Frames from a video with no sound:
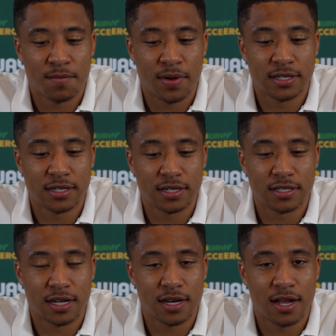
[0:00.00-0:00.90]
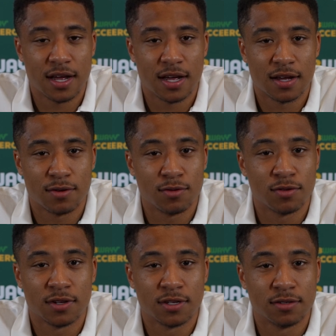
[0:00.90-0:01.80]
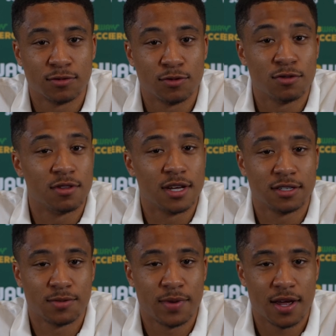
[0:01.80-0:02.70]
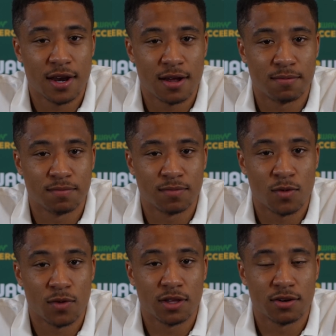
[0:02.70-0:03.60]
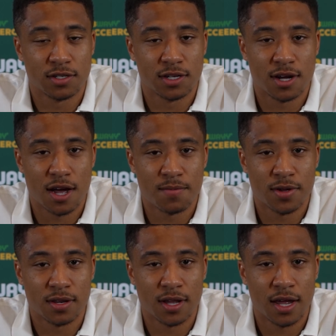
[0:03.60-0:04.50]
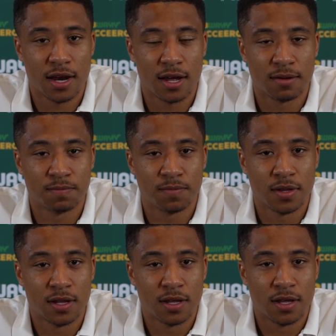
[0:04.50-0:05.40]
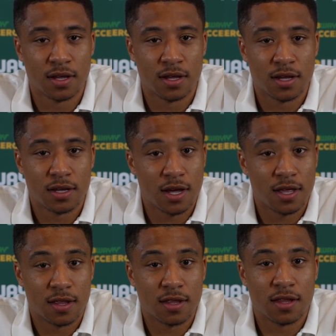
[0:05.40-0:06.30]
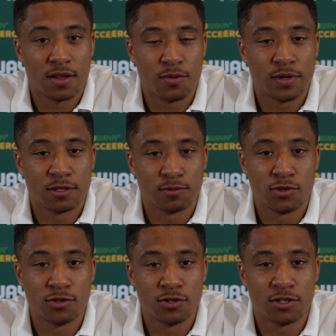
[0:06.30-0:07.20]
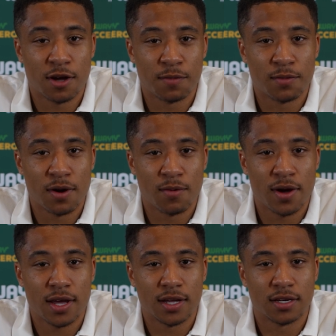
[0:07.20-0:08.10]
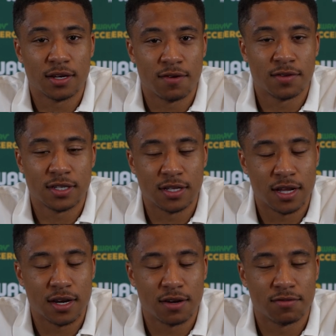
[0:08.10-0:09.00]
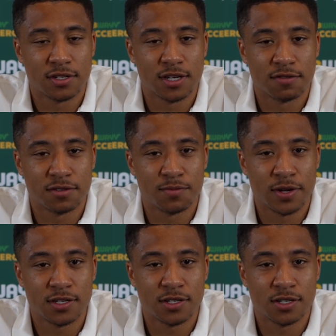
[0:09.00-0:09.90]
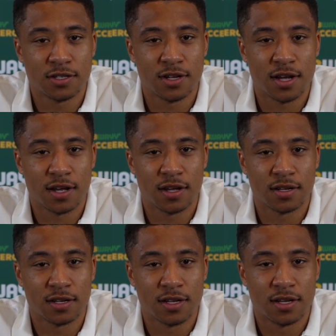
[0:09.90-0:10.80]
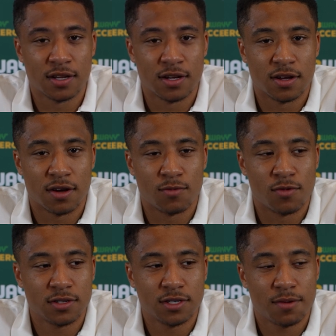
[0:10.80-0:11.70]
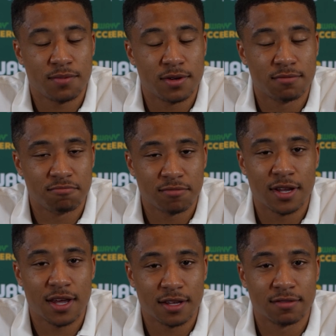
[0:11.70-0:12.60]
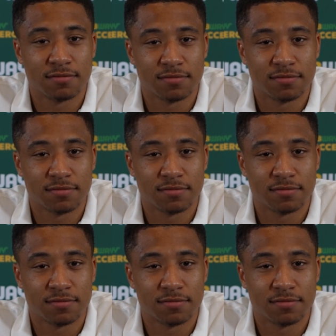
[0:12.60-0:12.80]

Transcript: basically said uh, all the good things about um, what there is to come, and that um, yeah, there'll be some good news coming my way. And obviously then I received some messages uh, on WhatsApp, and yeah.